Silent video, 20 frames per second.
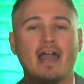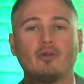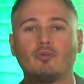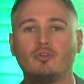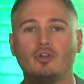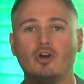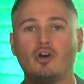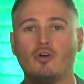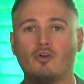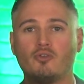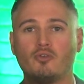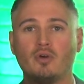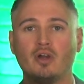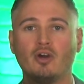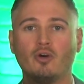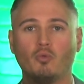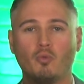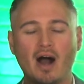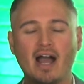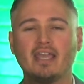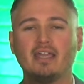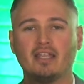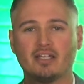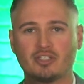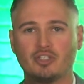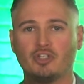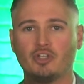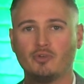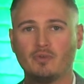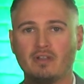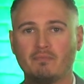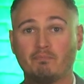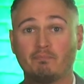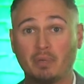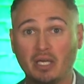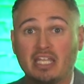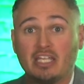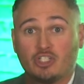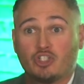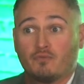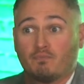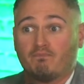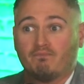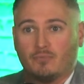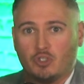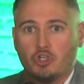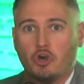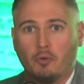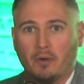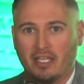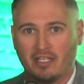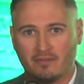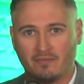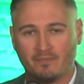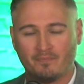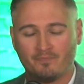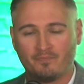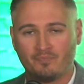I don't know why he doesn't do it, but he should do it.